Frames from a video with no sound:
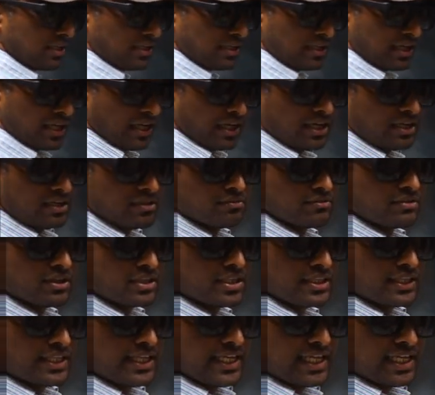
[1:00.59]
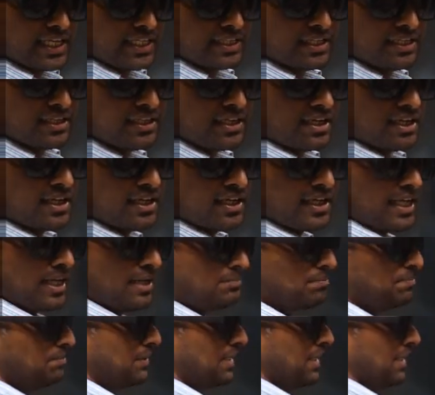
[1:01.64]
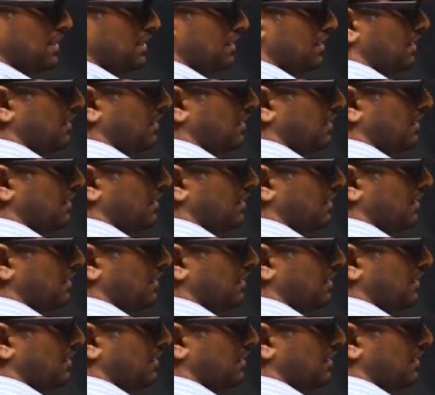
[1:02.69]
Now the other number,